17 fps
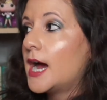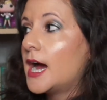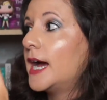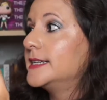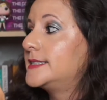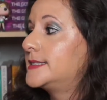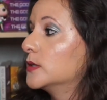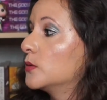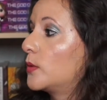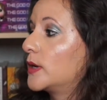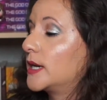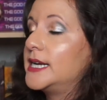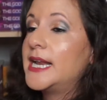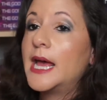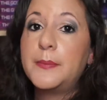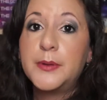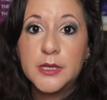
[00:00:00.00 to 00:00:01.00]
I still want
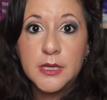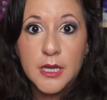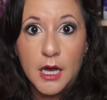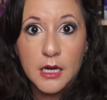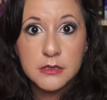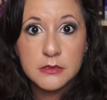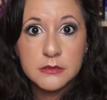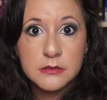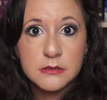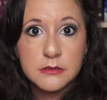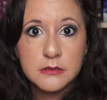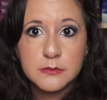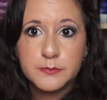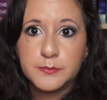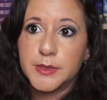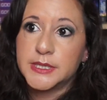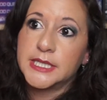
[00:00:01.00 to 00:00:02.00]
a nebula,
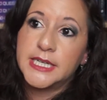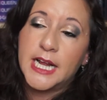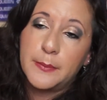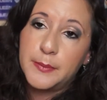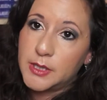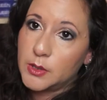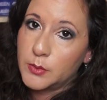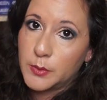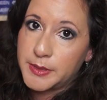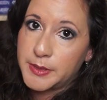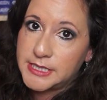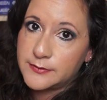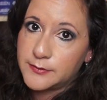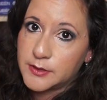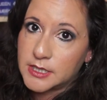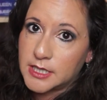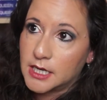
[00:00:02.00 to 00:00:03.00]
but the nebula will be
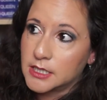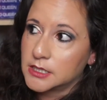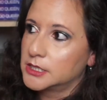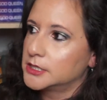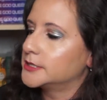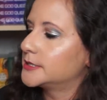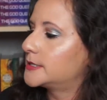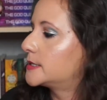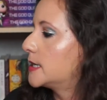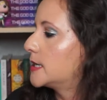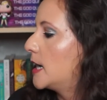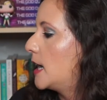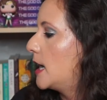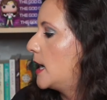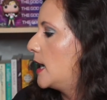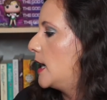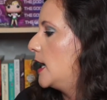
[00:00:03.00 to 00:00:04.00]
different colors.
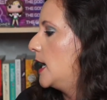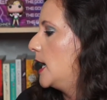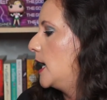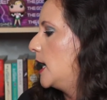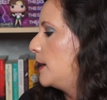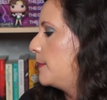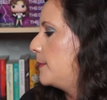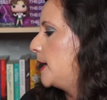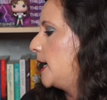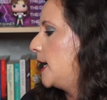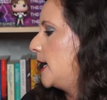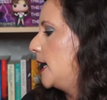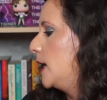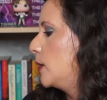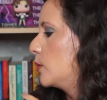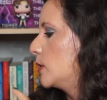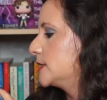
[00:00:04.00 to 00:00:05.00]

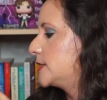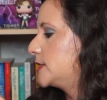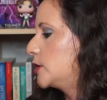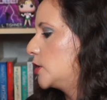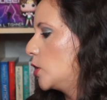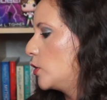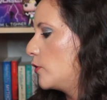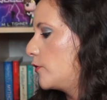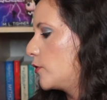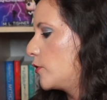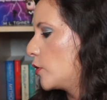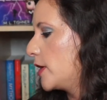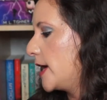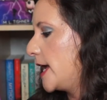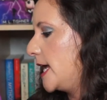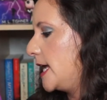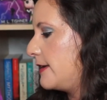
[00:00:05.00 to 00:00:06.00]
I want to go
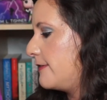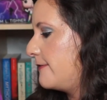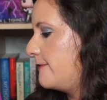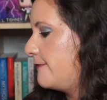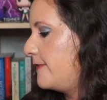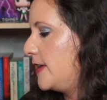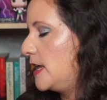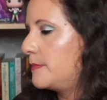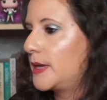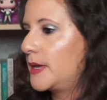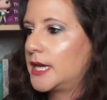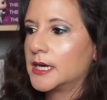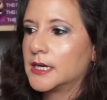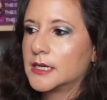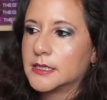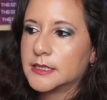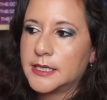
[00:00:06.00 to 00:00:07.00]
for a
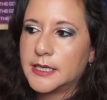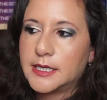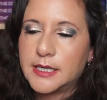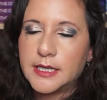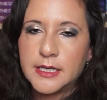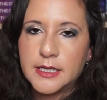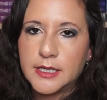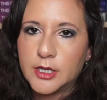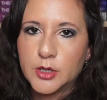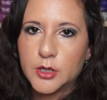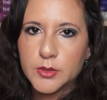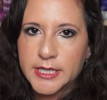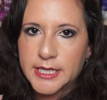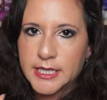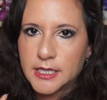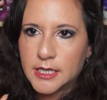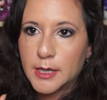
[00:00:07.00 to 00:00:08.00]
female,
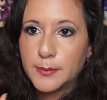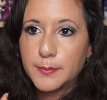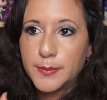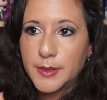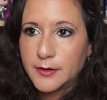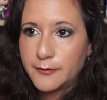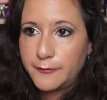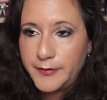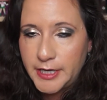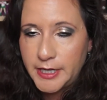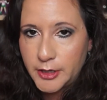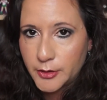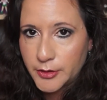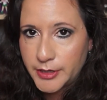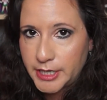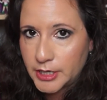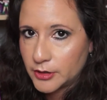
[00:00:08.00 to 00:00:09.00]
like a
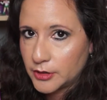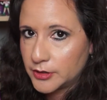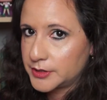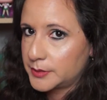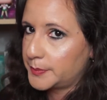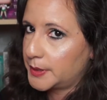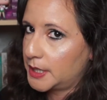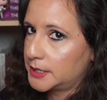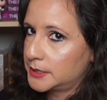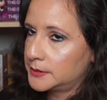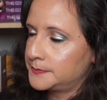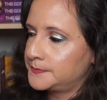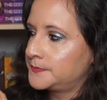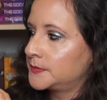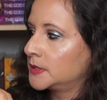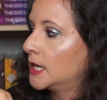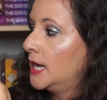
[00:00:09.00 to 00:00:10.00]
figure here at the
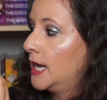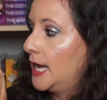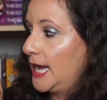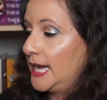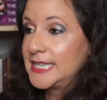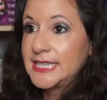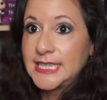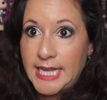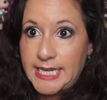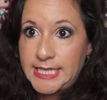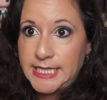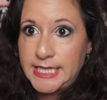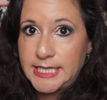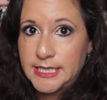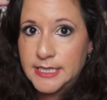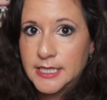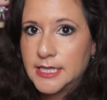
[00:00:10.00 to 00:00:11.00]
bottom, and
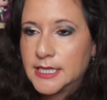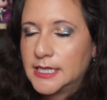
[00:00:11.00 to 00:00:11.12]
lightning.